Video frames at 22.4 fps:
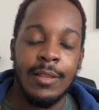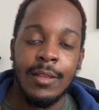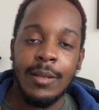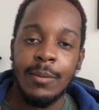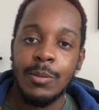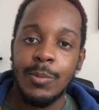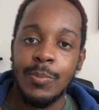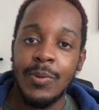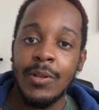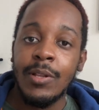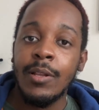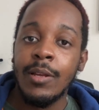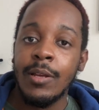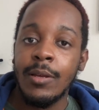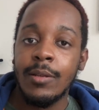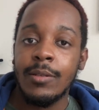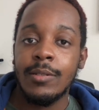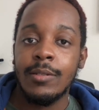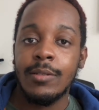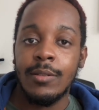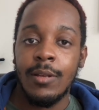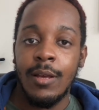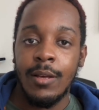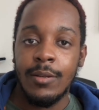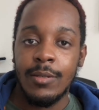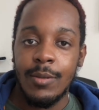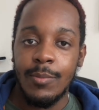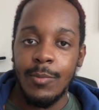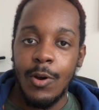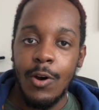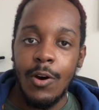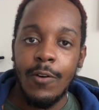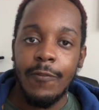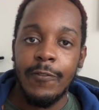spilling some
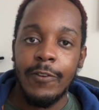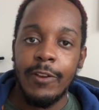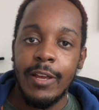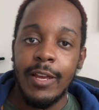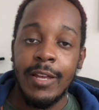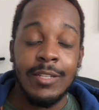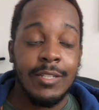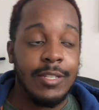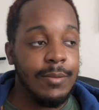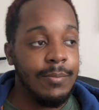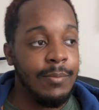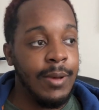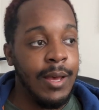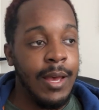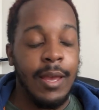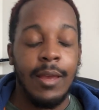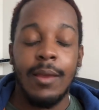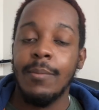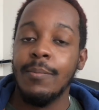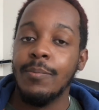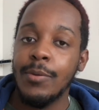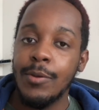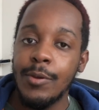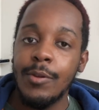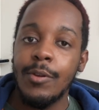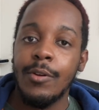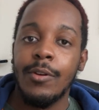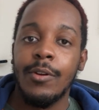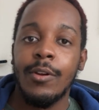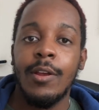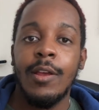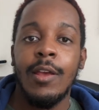coffee into my computer.